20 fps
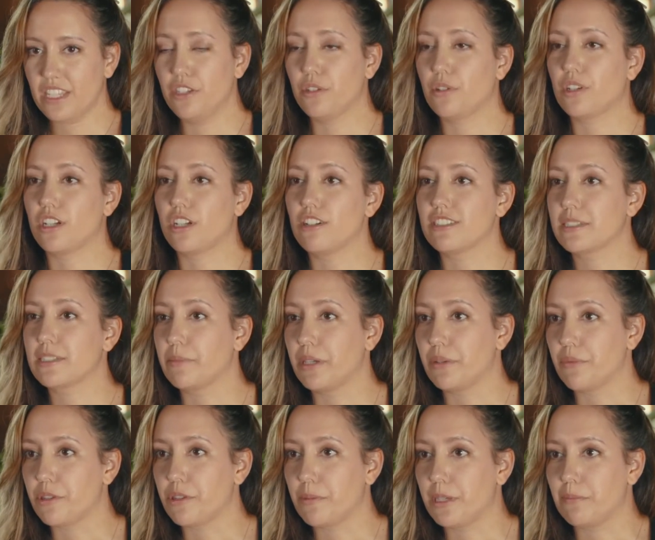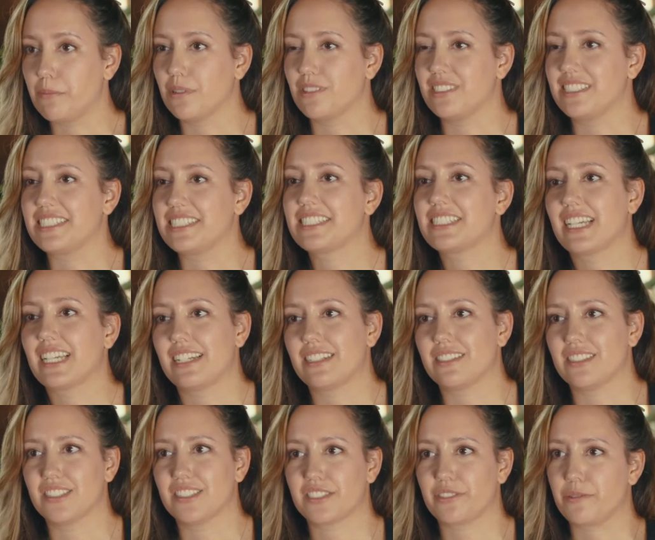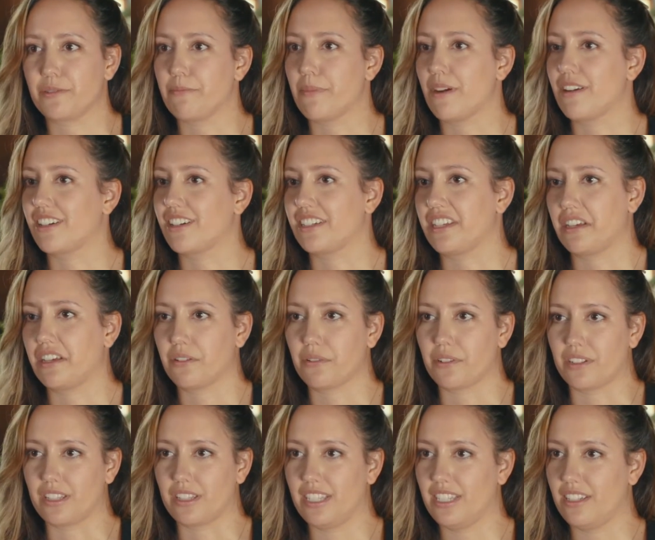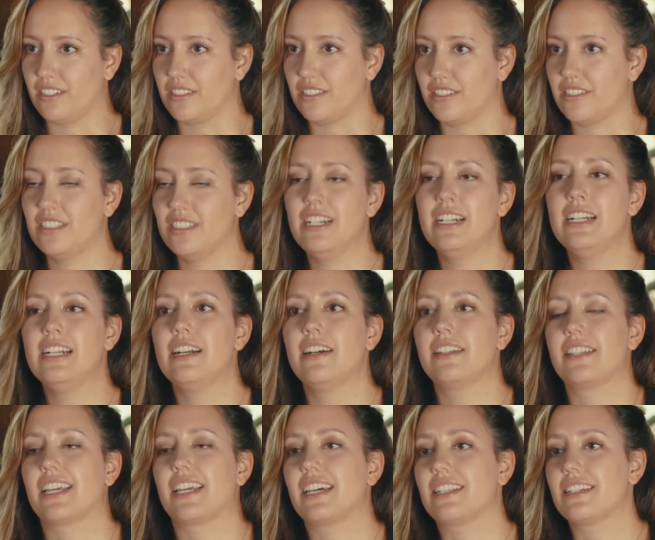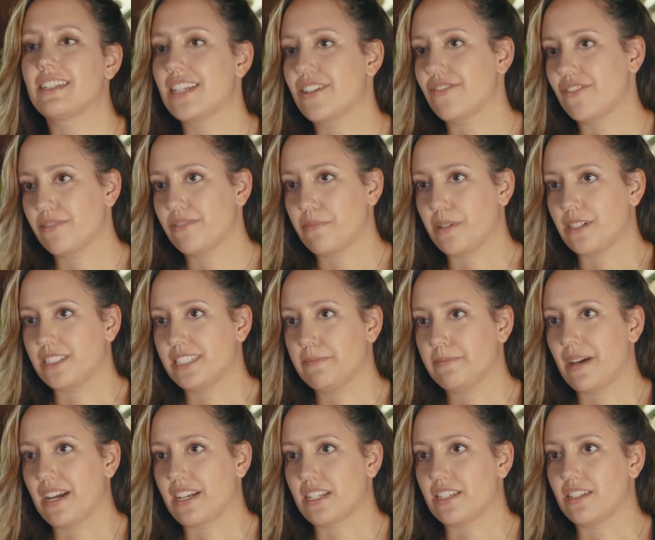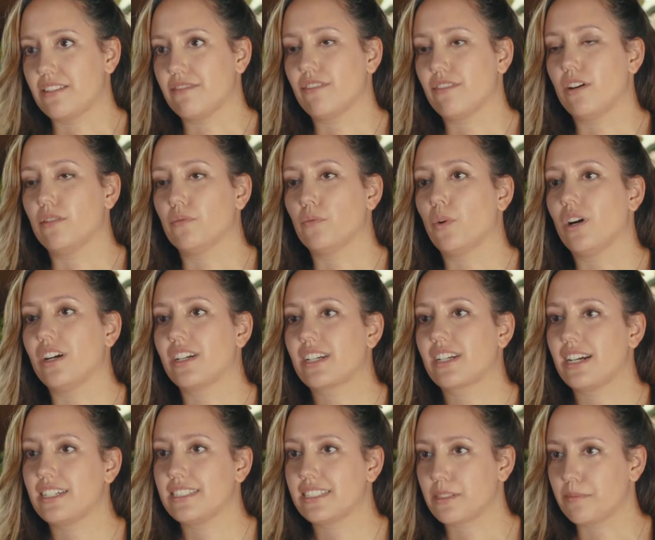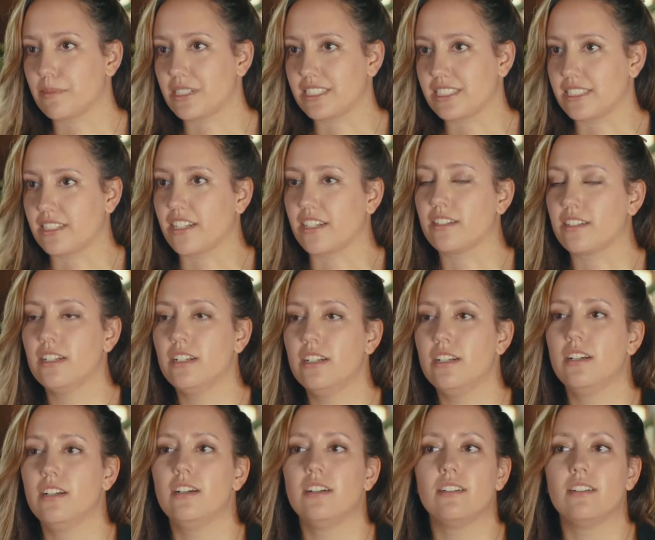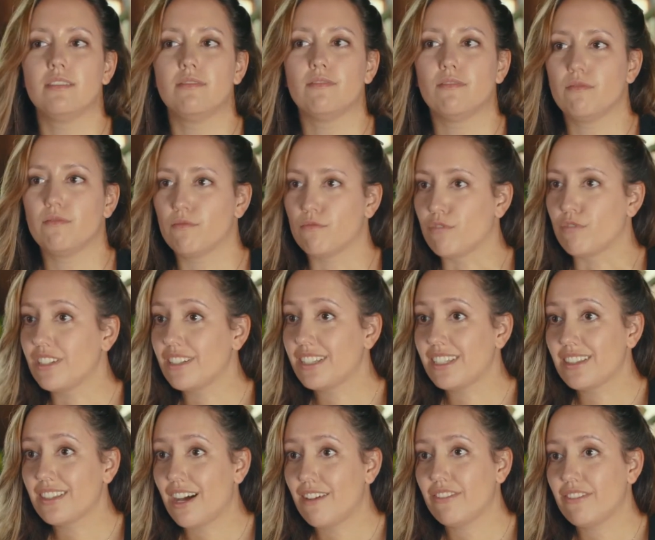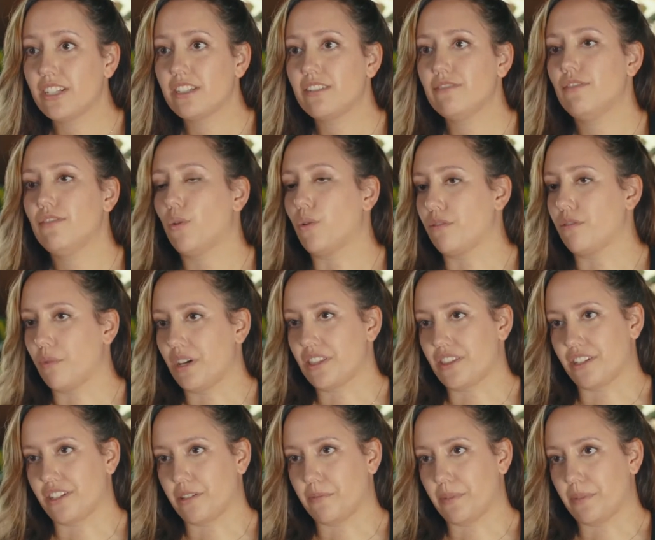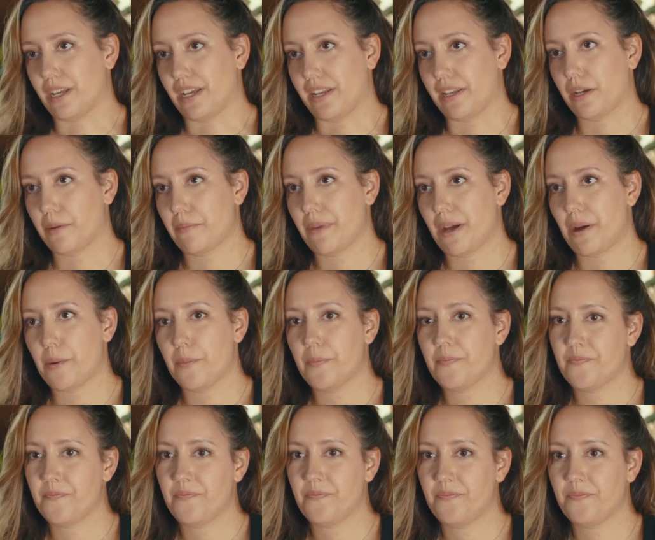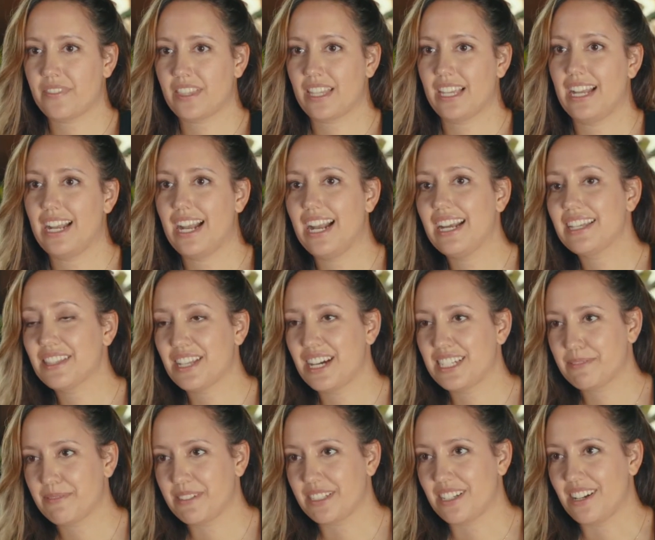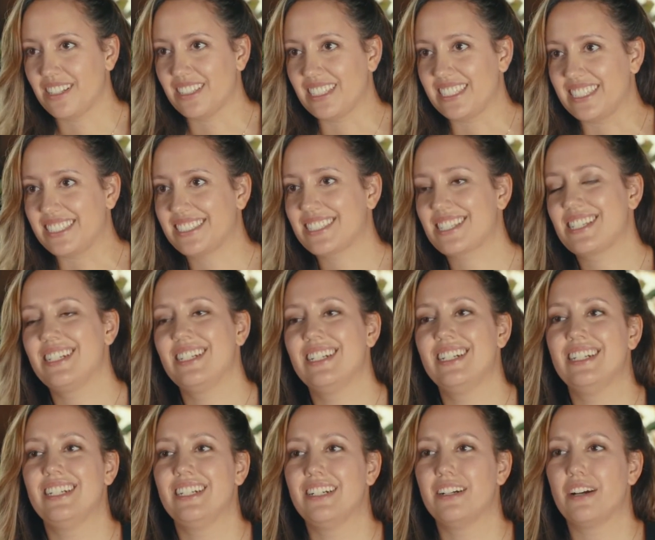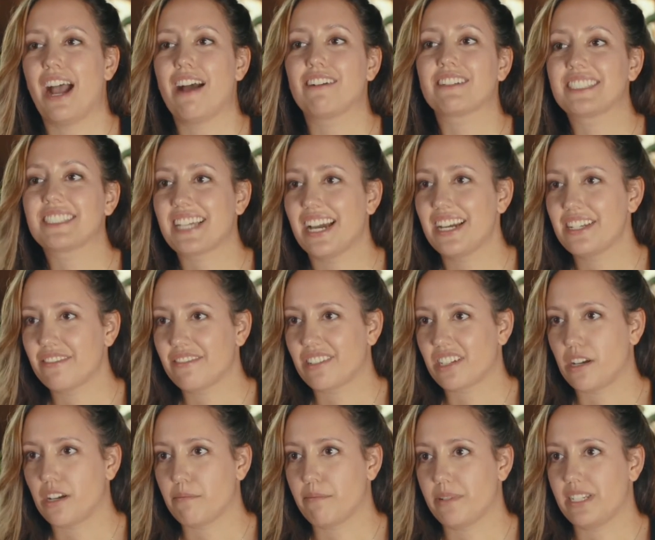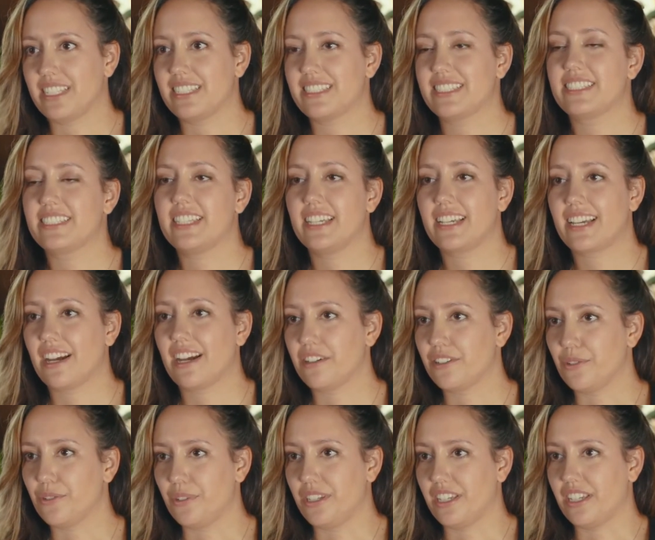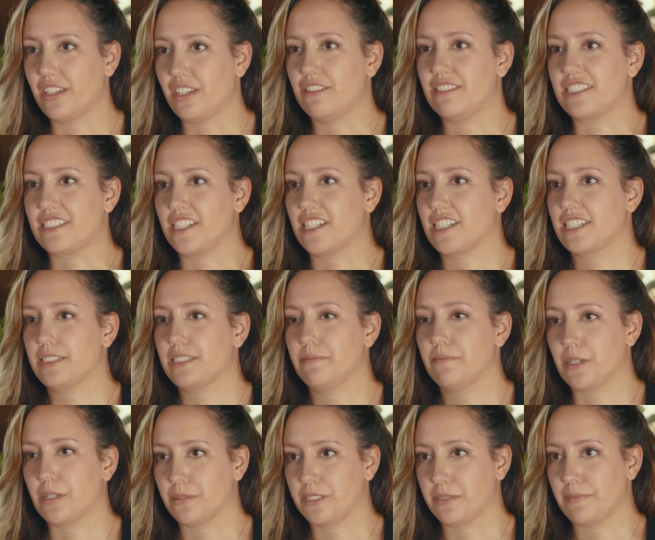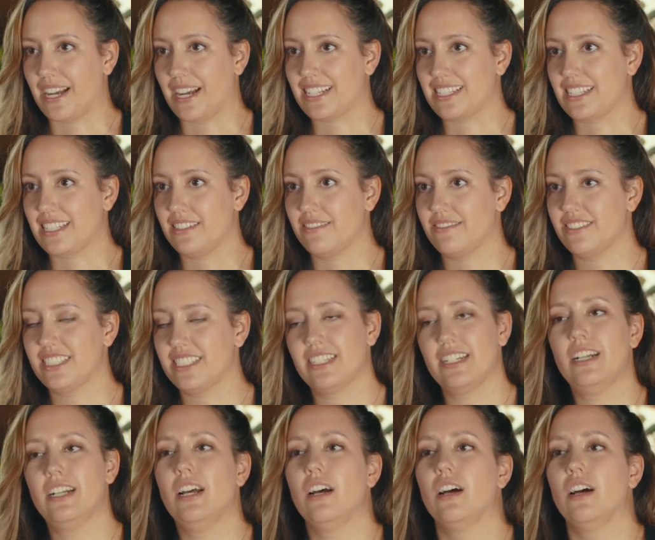You can also meet with people in sales or marketing or legal to get a different perspective on what customers are really loving or what they're complaining about. And last but not least, outside of the company, seek out unique user perspectives.